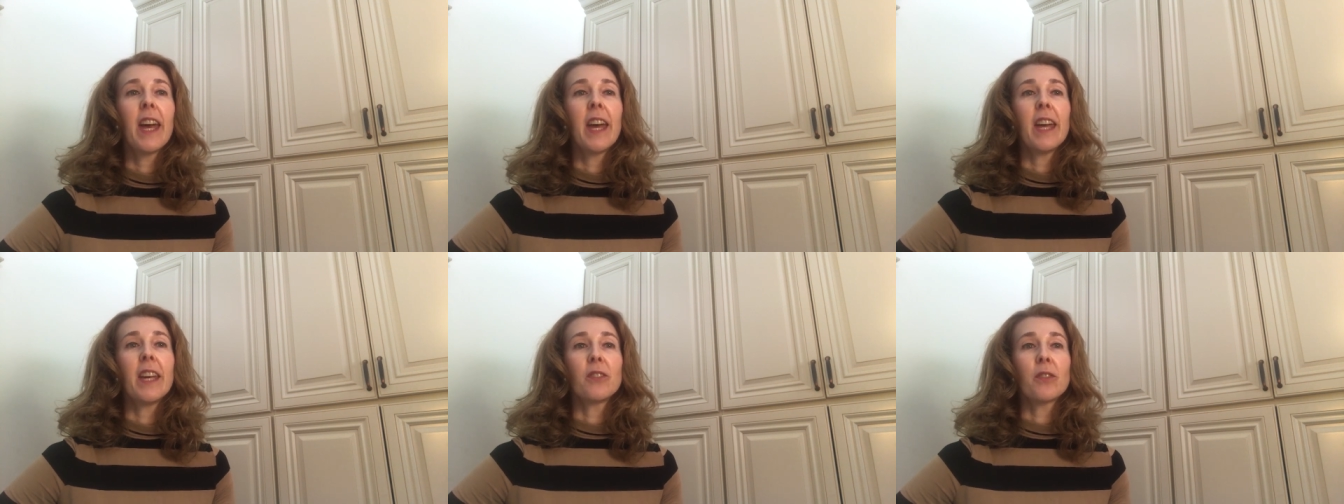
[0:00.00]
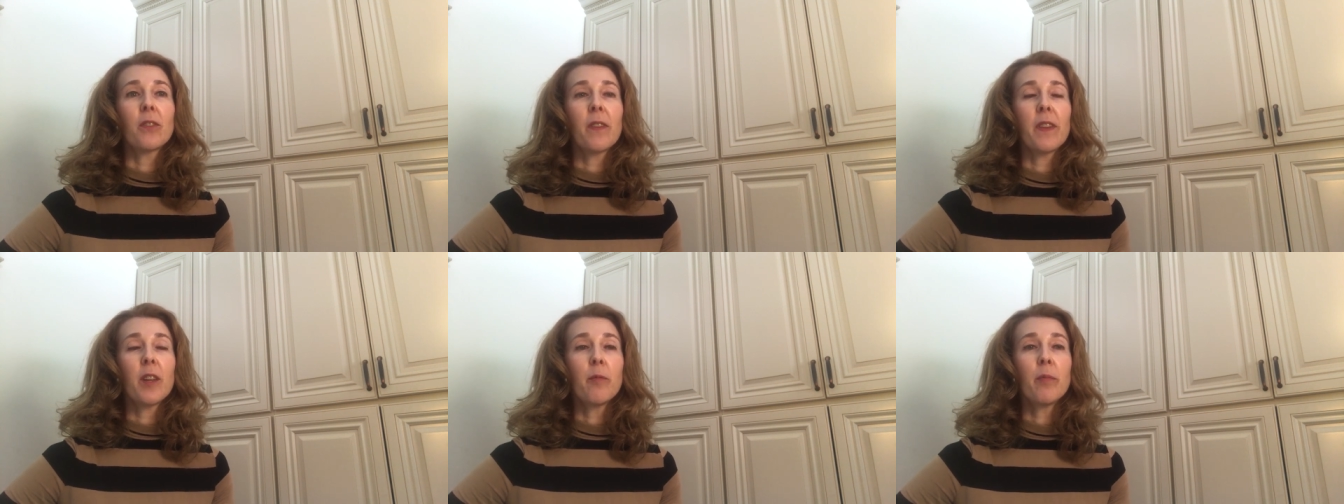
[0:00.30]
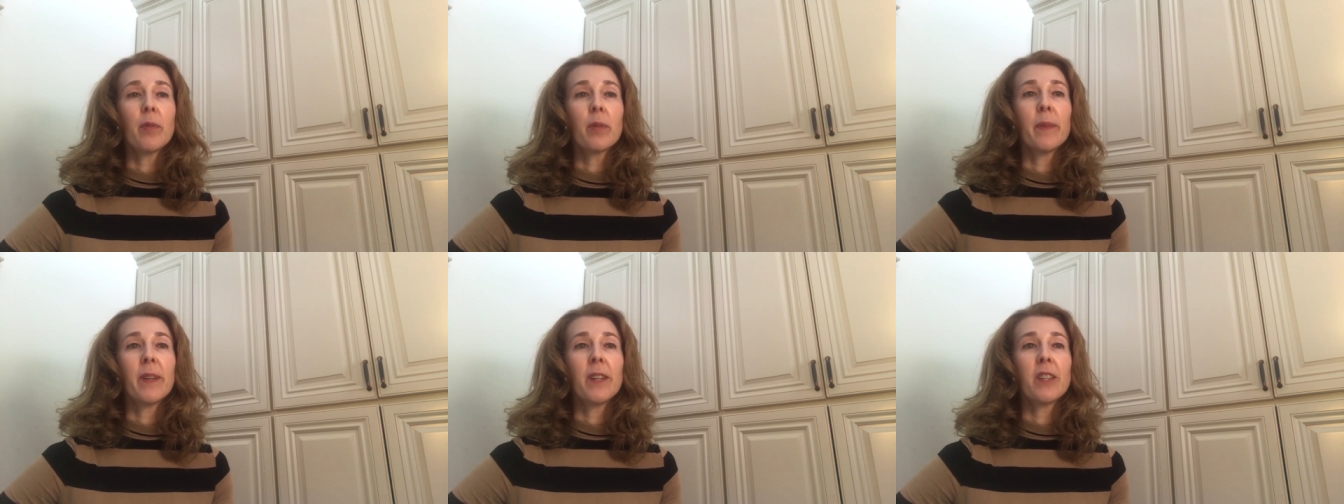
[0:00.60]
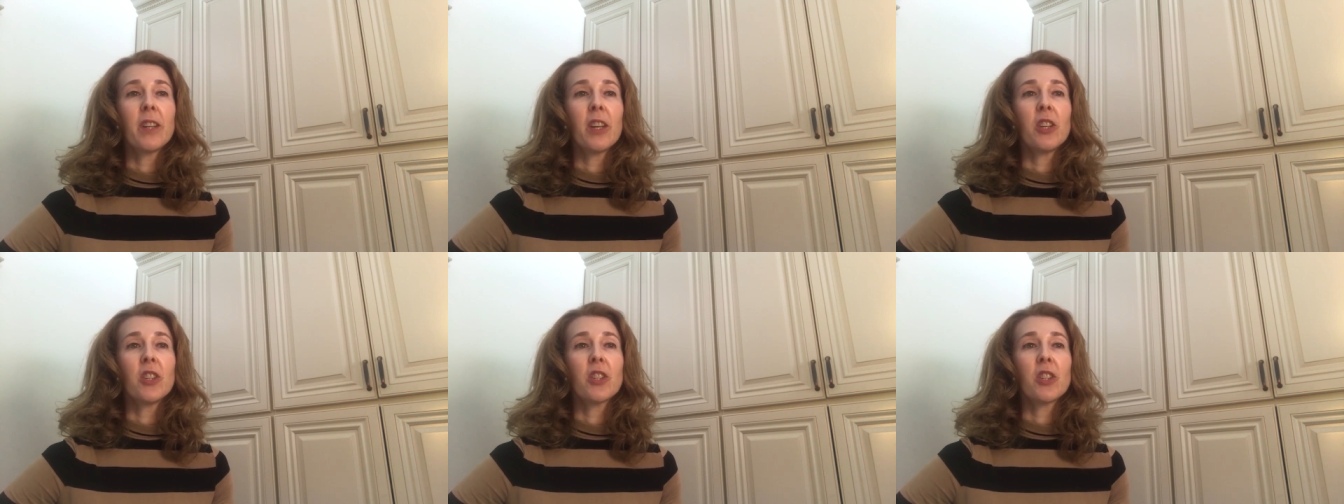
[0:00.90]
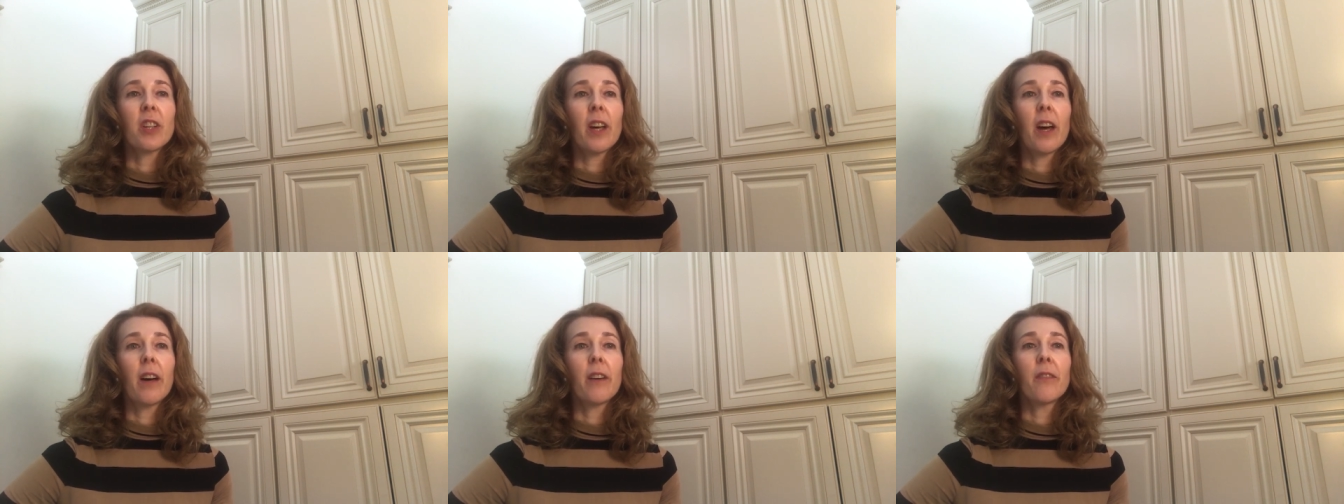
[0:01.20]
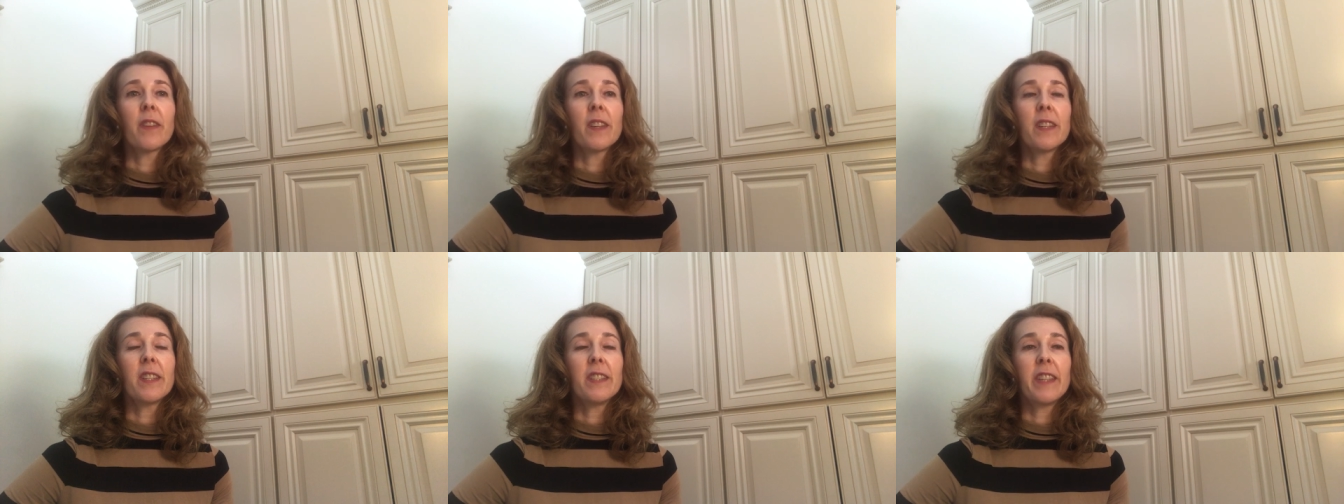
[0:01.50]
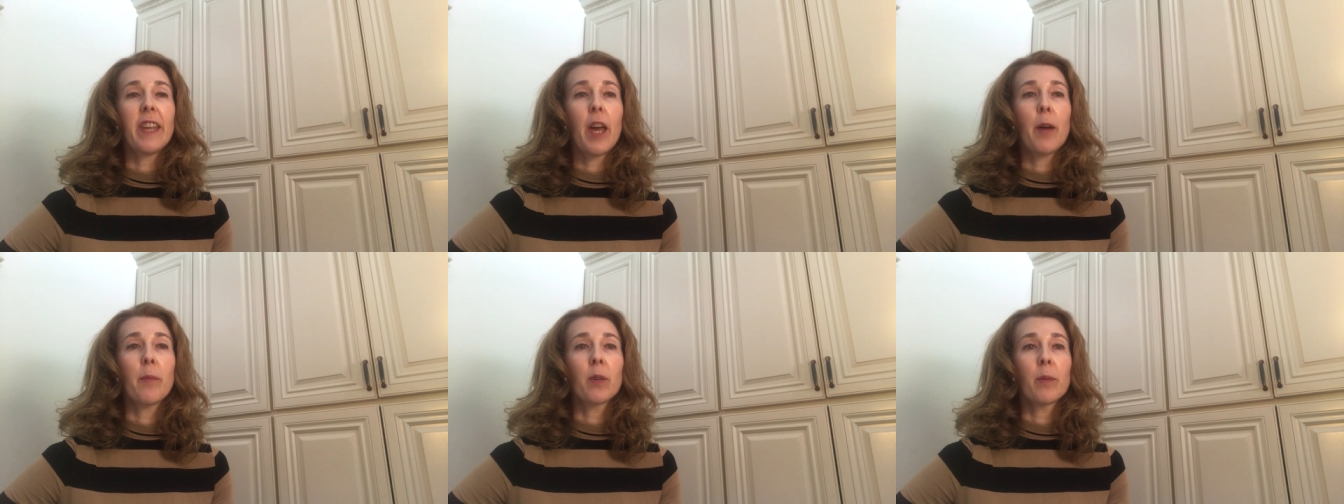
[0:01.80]
is through the implementation of the
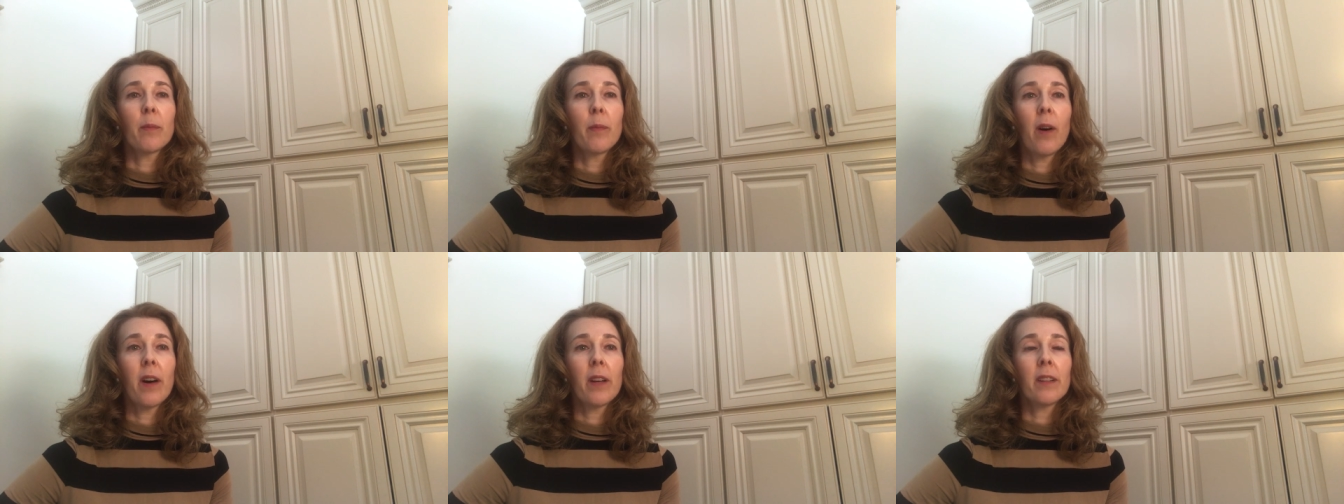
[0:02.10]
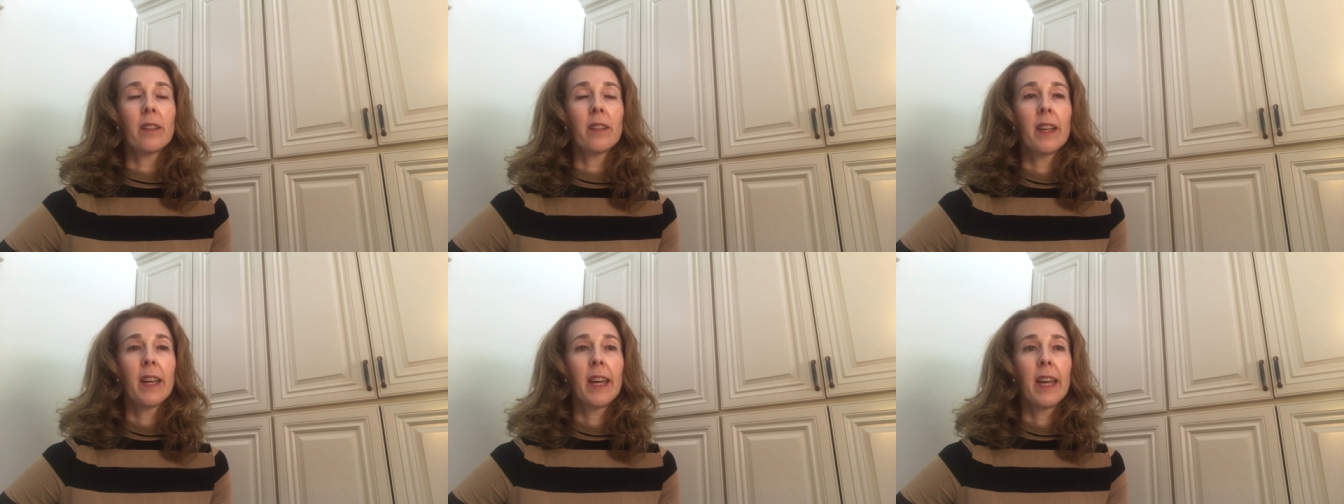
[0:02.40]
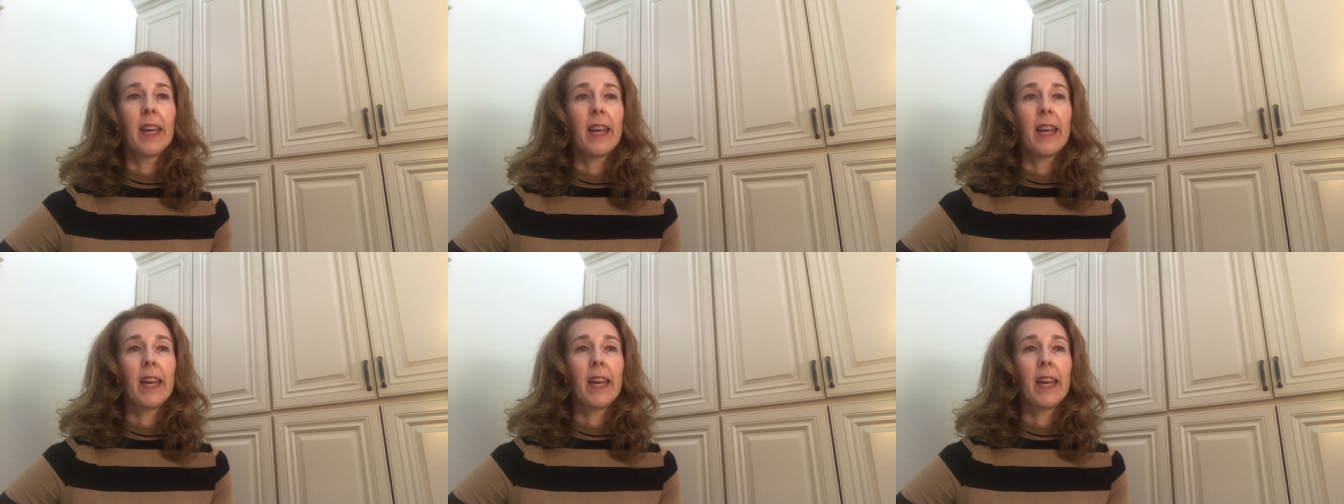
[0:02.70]
SAMR model.